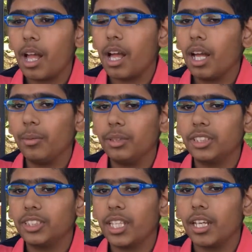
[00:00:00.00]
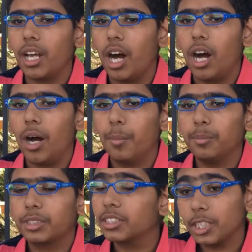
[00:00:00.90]
I would say
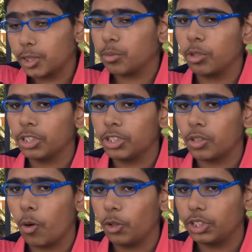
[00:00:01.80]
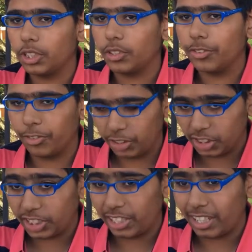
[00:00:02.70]
this was the course's
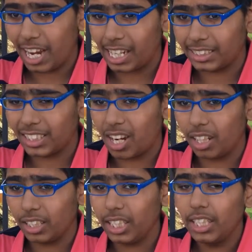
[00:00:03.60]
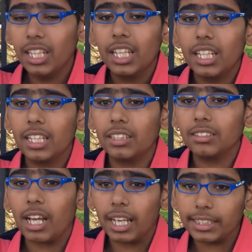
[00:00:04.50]
first year at Denali,
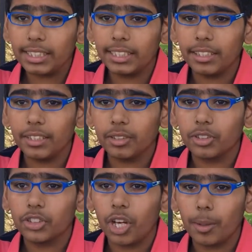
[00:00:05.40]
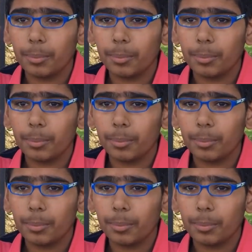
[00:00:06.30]
and I think it did a good job.